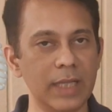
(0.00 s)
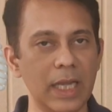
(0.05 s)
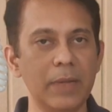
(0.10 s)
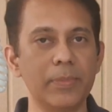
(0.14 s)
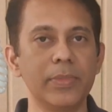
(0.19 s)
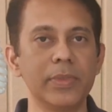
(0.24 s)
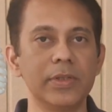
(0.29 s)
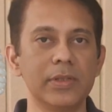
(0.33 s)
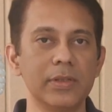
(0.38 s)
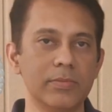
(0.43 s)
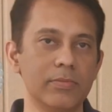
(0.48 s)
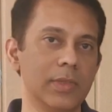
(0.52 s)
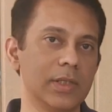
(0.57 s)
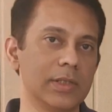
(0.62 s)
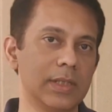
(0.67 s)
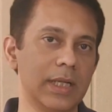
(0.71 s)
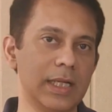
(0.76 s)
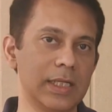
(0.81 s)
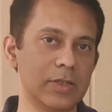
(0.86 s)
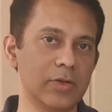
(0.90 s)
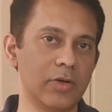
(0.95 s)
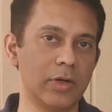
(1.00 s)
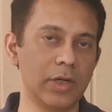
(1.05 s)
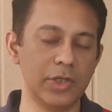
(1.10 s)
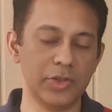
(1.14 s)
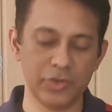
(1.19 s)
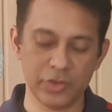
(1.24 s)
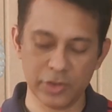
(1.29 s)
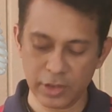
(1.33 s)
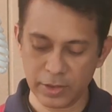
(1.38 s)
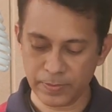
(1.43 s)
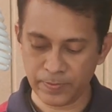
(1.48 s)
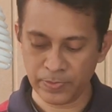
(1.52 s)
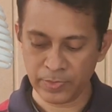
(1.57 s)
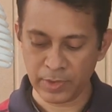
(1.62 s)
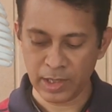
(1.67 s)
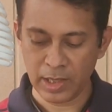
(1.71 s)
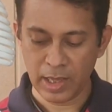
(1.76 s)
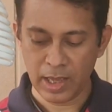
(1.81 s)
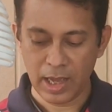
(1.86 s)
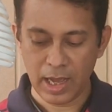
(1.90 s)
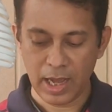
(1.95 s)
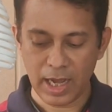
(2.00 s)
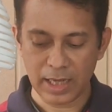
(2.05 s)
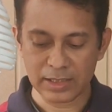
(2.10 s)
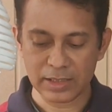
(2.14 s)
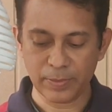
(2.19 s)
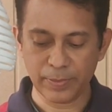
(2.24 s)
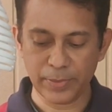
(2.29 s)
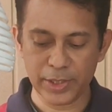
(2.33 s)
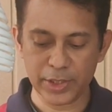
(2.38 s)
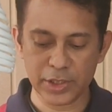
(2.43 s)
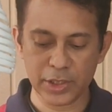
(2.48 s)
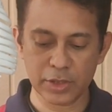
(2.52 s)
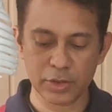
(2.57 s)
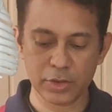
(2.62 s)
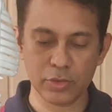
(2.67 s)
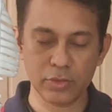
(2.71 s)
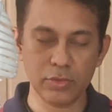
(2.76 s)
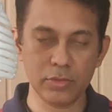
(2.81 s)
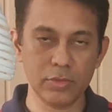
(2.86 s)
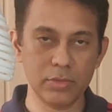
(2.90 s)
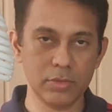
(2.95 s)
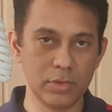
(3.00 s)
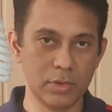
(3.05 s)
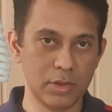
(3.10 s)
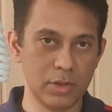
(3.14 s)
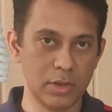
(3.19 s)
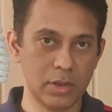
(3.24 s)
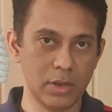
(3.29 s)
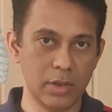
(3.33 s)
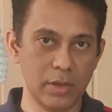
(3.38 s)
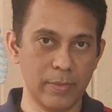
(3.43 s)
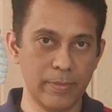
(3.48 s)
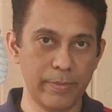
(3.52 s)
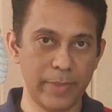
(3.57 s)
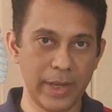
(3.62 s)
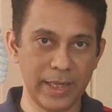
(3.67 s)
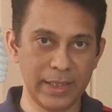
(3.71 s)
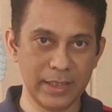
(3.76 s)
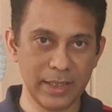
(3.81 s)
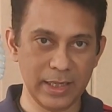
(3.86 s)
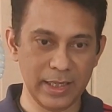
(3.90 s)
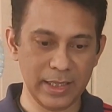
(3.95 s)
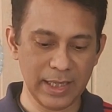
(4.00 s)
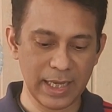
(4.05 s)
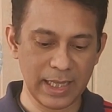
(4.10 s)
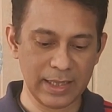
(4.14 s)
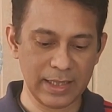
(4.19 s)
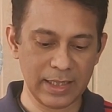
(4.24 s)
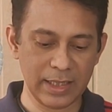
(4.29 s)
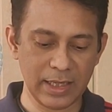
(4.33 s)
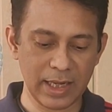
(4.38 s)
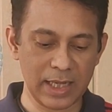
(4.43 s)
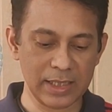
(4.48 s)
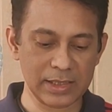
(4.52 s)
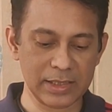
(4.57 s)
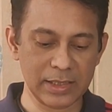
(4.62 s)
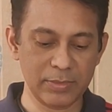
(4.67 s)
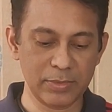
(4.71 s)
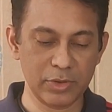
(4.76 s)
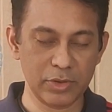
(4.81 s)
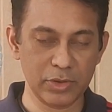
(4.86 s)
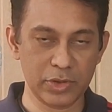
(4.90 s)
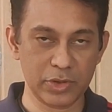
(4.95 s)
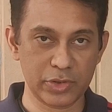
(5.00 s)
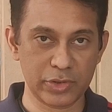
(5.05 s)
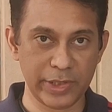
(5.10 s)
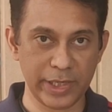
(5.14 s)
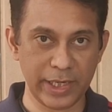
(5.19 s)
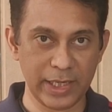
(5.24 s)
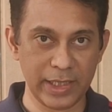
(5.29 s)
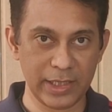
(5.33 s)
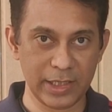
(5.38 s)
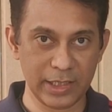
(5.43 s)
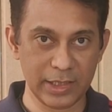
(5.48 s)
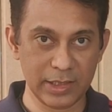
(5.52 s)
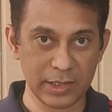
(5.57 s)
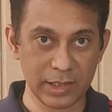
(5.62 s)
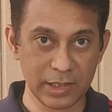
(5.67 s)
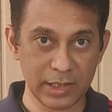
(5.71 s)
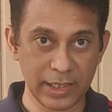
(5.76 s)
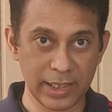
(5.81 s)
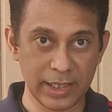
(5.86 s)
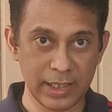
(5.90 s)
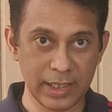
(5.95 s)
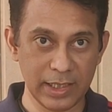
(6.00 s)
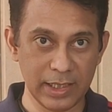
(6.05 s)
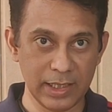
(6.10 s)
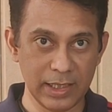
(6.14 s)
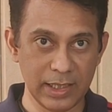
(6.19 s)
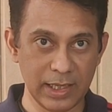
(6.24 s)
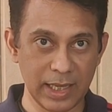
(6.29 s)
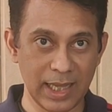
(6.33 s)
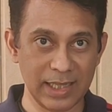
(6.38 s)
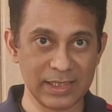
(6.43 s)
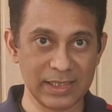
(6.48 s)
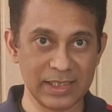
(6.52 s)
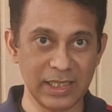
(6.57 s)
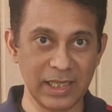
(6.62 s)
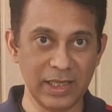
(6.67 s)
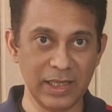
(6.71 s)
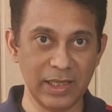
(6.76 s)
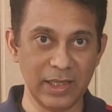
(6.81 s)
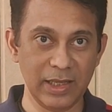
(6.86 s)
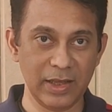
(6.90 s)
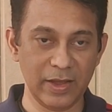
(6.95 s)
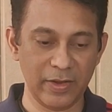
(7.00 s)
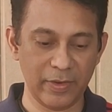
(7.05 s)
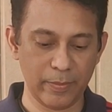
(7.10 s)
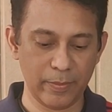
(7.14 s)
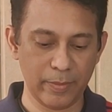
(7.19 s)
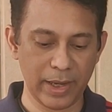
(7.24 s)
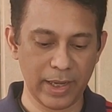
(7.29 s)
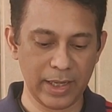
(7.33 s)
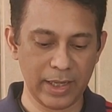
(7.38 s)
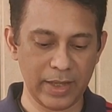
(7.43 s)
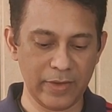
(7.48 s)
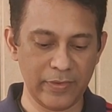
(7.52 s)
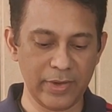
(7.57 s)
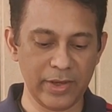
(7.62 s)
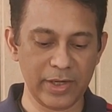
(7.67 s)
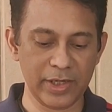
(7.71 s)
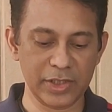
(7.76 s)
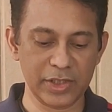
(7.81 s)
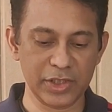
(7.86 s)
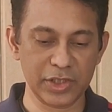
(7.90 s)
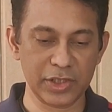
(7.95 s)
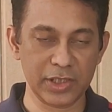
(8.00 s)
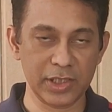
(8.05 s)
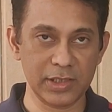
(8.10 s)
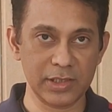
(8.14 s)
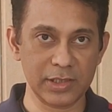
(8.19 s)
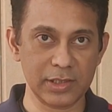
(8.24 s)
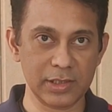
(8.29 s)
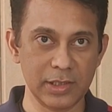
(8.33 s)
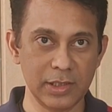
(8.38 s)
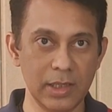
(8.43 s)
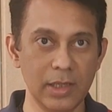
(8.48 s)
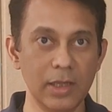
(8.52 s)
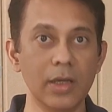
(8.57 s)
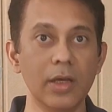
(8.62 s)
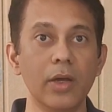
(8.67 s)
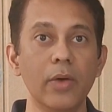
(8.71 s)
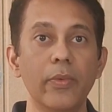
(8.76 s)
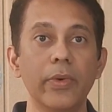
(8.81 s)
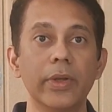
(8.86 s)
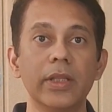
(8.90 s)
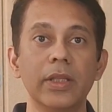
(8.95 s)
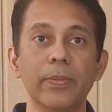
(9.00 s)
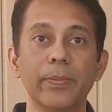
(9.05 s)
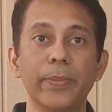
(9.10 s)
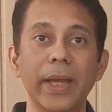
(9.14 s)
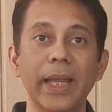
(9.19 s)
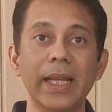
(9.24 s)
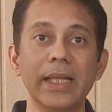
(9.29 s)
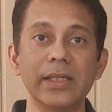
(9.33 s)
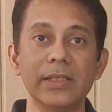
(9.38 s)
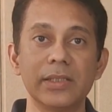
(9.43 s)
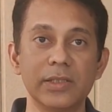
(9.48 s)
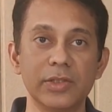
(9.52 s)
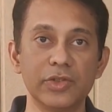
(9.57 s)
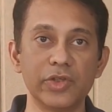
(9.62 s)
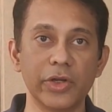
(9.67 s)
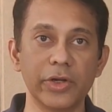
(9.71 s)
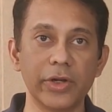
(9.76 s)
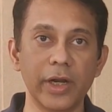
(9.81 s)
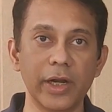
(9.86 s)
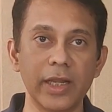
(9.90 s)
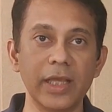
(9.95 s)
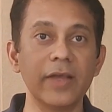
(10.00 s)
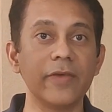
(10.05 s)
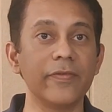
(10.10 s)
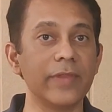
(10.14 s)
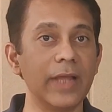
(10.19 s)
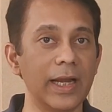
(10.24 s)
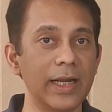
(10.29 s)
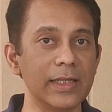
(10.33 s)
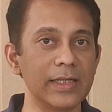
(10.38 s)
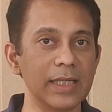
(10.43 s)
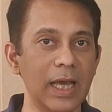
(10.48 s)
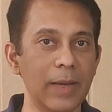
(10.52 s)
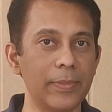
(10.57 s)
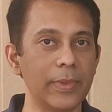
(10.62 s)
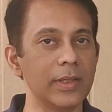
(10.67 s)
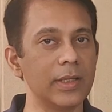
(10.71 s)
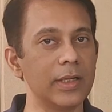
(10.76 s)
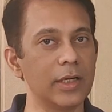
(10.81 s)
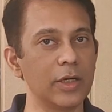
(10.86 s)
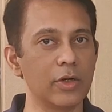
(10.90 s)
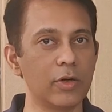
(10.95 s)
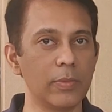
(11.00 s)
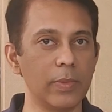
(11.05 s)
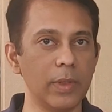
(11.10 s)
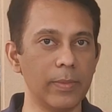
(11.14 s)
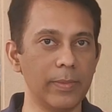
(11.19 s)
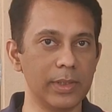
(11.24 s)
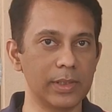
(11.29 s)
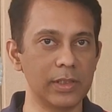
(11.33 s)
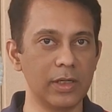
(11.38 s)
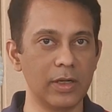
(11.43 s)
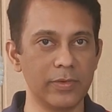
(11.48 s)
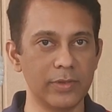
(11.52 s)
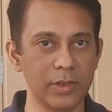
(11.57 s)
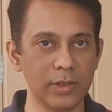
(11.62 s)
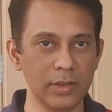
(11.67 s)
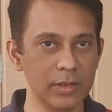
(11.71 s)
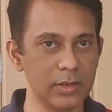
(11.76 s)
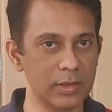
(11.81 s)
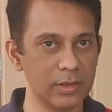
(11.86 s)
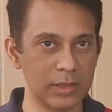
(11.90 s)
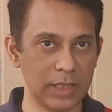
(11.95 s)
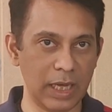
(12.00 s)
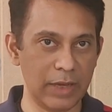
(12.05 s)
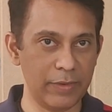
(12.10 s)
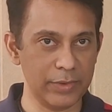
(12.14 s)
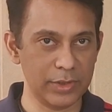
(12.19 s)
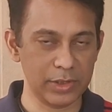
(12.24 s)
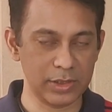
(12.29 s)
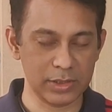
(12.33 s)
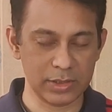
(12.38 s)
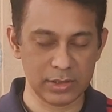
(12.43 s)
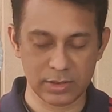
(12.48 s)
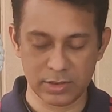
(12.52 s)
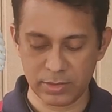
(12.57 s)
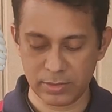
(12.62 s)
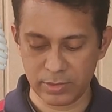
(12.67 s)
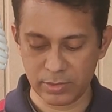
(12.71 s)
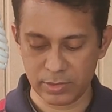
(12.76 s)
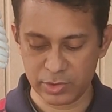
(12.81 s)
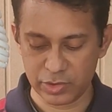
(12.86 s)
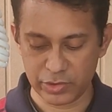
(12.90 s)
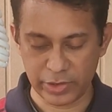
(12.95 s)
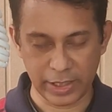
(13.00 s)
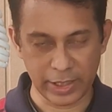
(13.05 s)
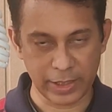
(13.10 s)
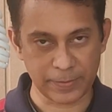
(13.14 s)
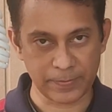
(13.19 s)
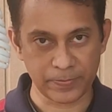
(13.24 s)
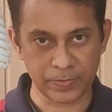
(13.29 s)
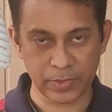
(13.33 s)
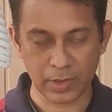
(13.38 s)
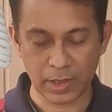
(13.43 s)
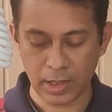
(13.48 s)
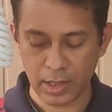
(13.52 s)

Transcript: that means the muscle has got injured. Ask the patient to bend the knee and then ask him to straighten the knee and see by giving a resistance whether the pain is generating. If that is happening, then it could be the muscle of the thigh which is strained.